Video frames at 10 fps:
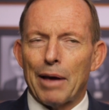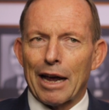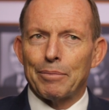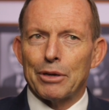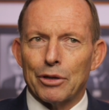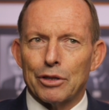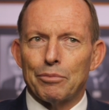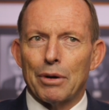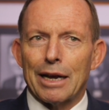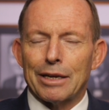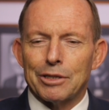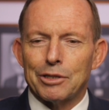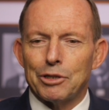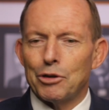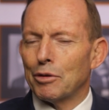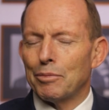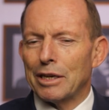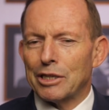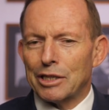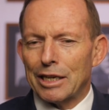back beyond the breakers. You can be
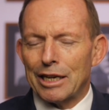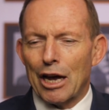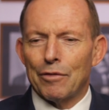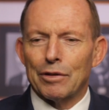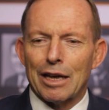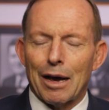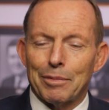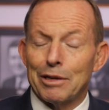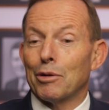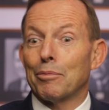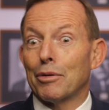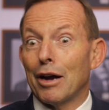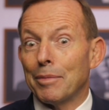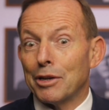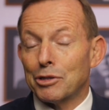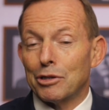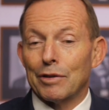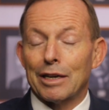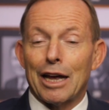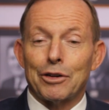a CEO of a company or a Prime Minister of
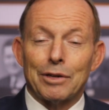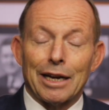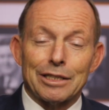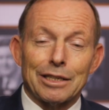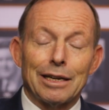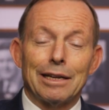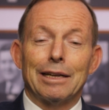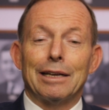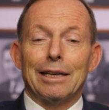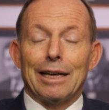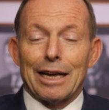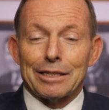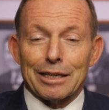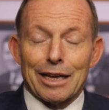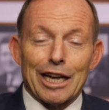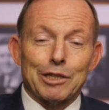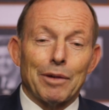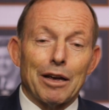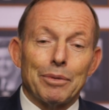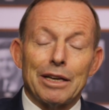a country, as the case
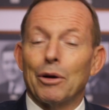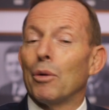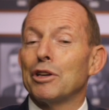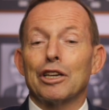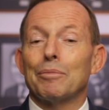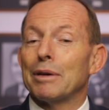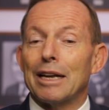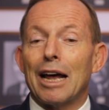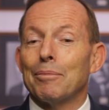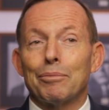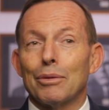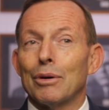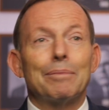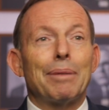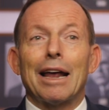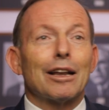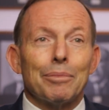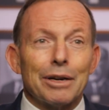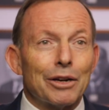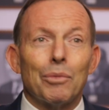may be, or you can be an unemployed panel
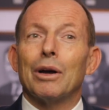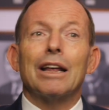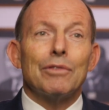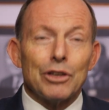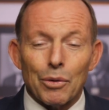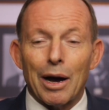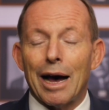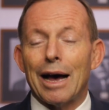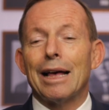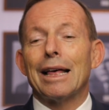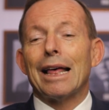beater, whatever you are.